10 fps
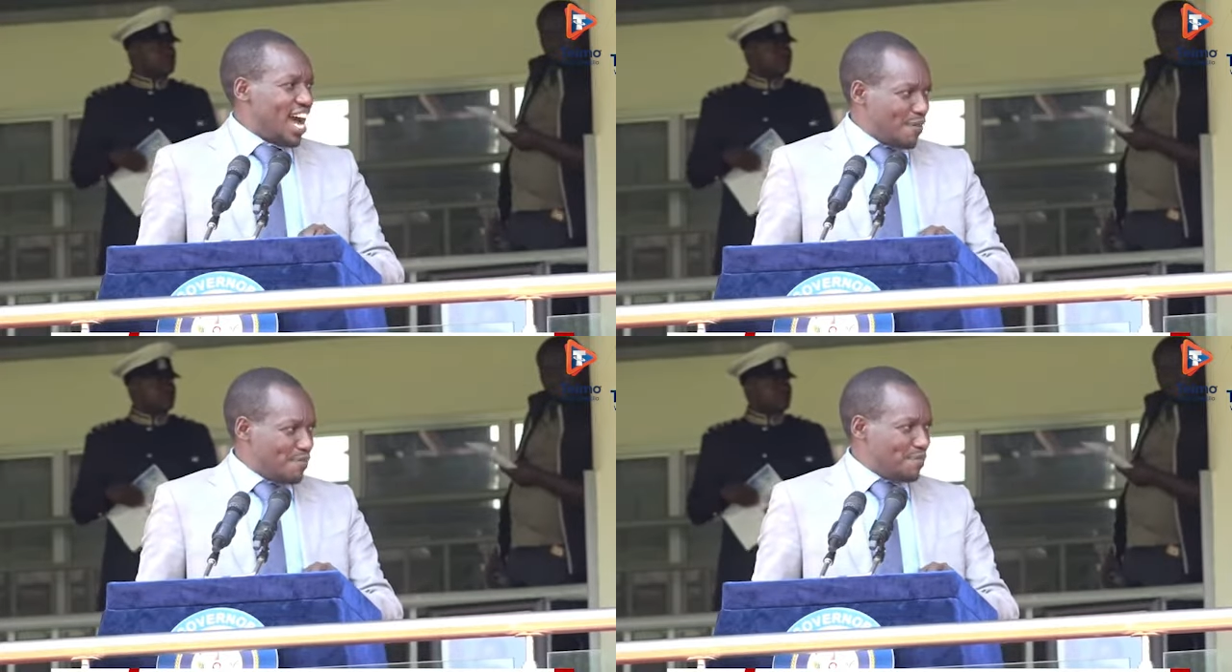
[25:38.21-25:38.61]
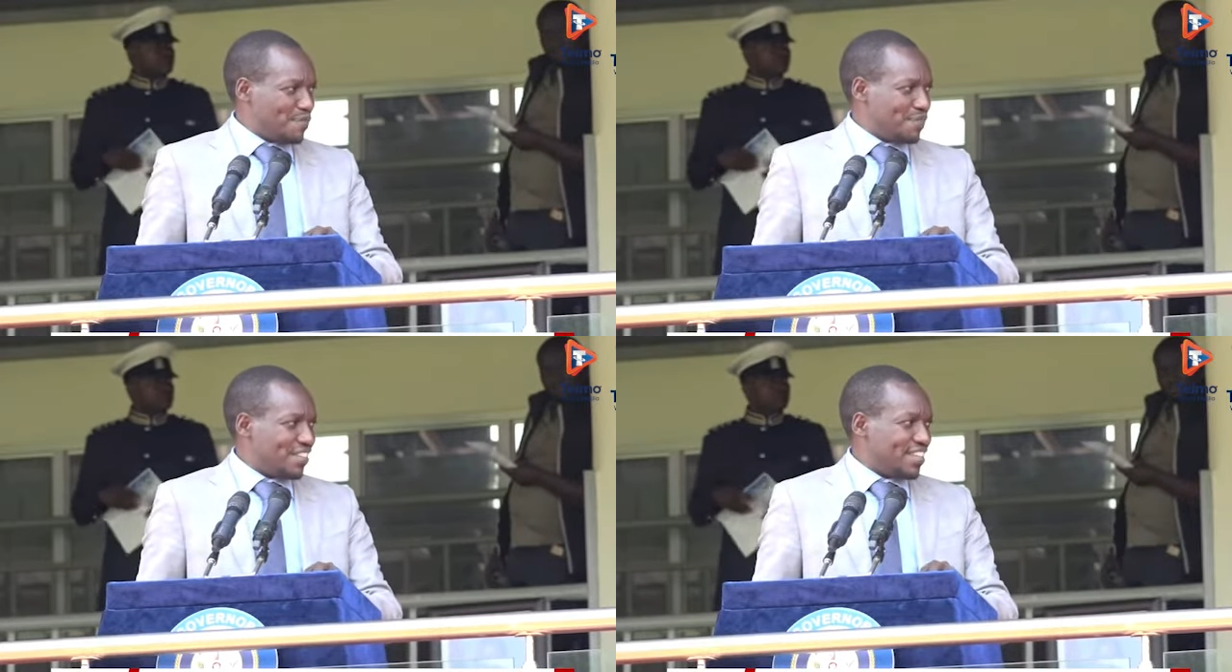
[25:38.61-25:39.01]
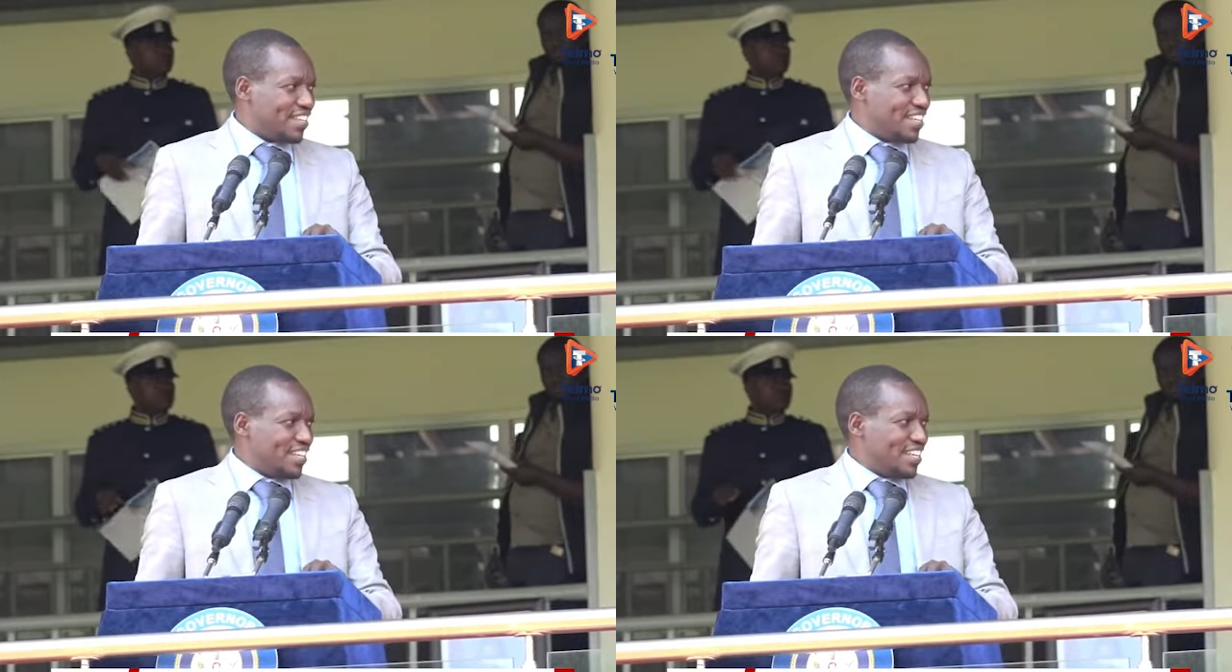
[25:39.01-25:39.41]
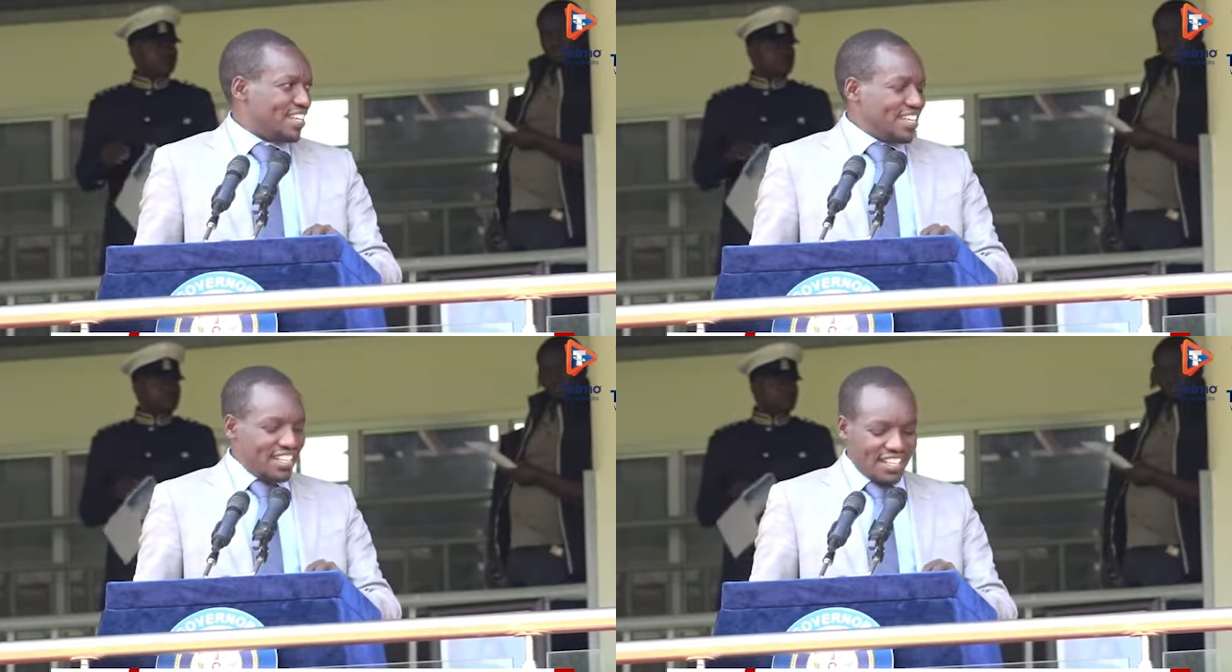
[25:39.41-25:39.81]
this sharing of
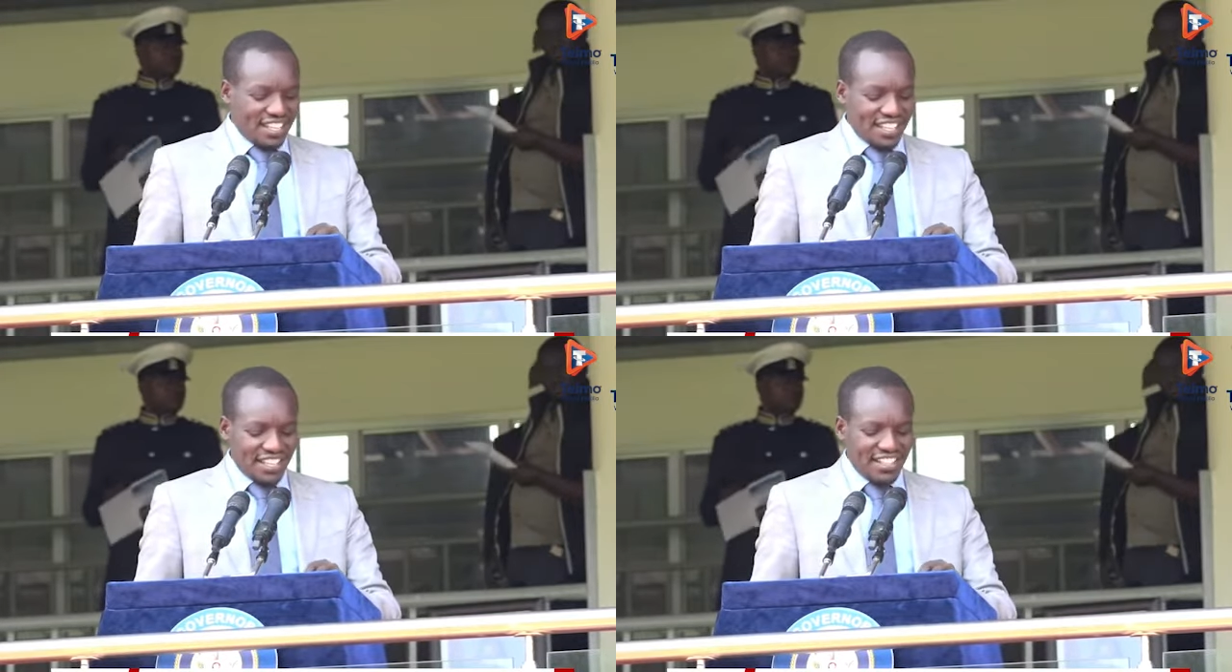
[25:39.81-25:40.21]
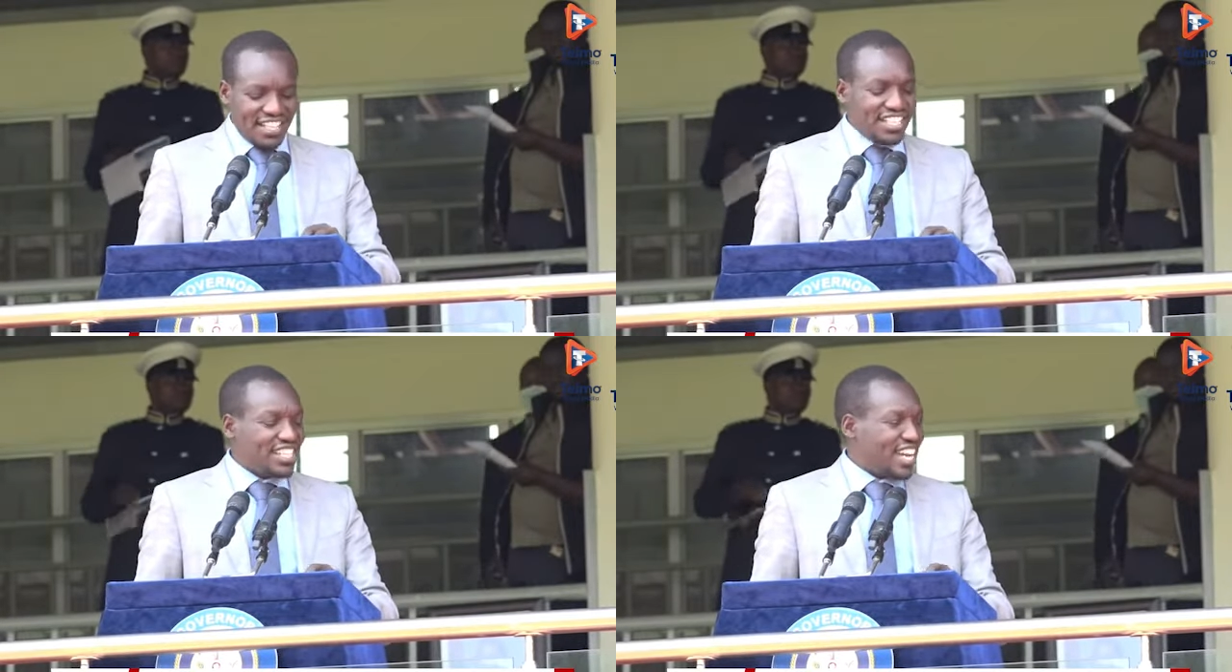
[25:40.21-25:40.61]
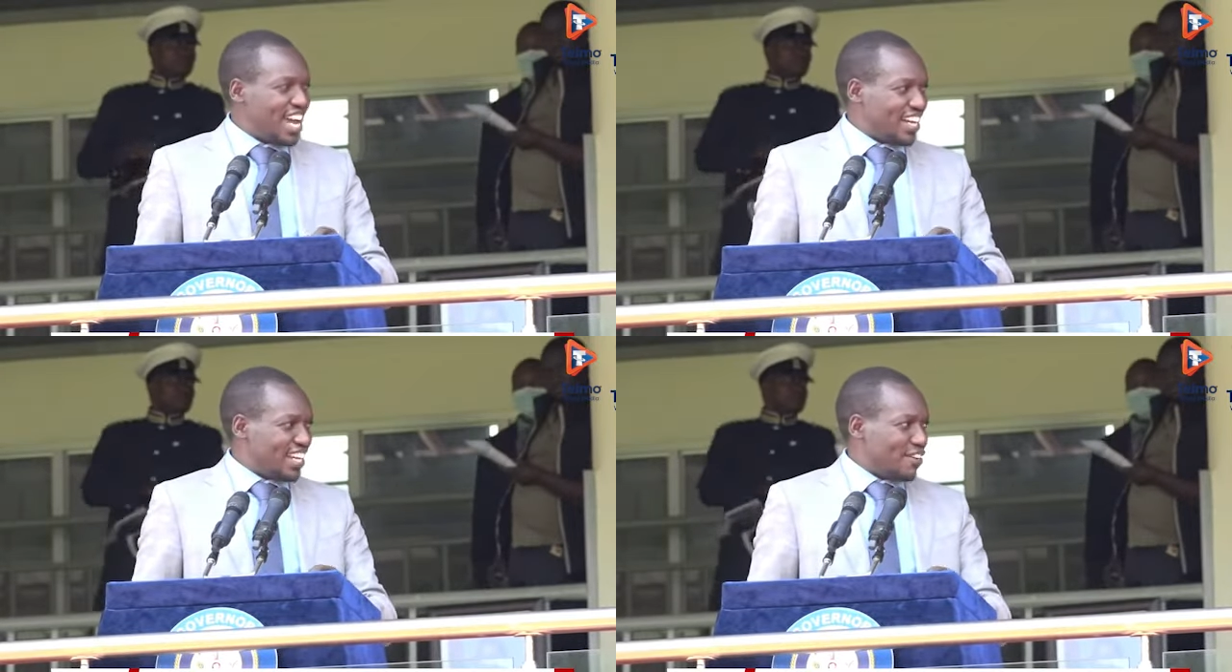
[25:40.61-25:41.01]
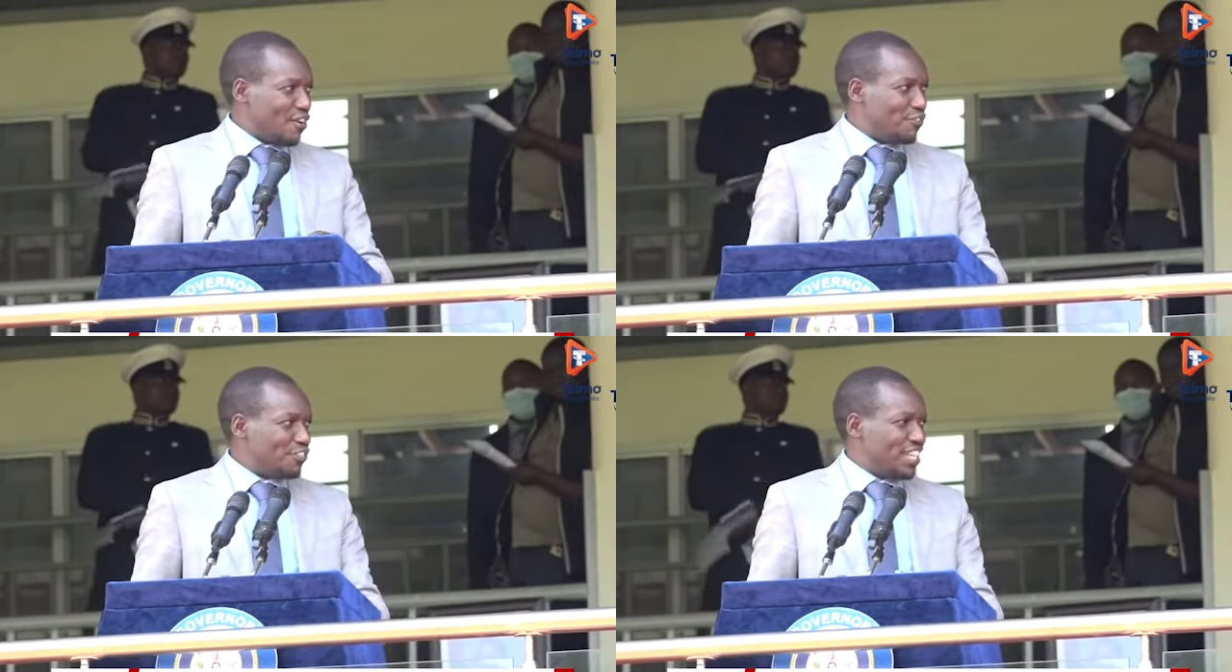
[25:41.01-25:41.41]
3 million
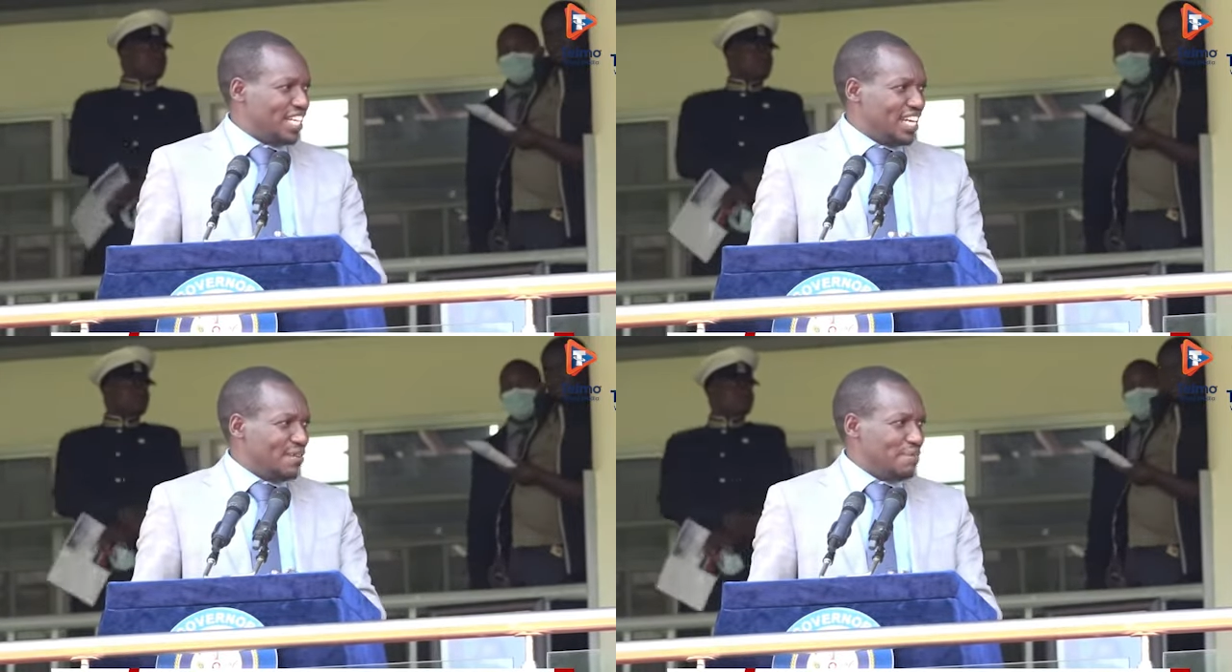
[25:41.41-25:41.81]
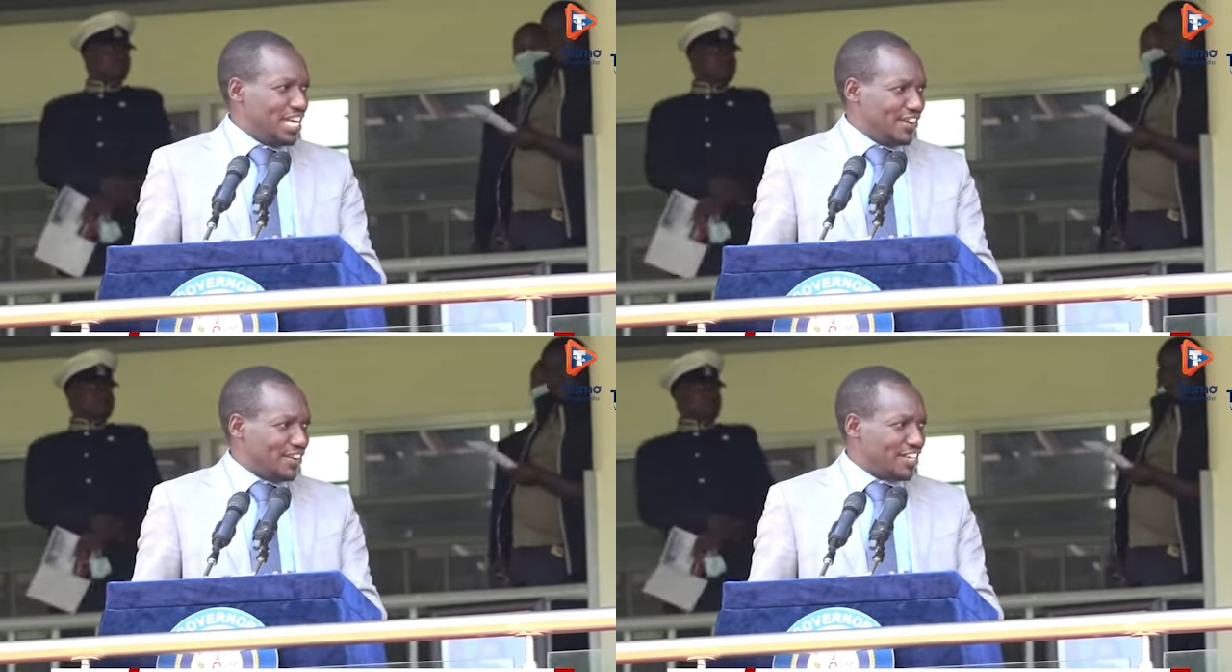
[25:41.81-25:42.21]
for every ward,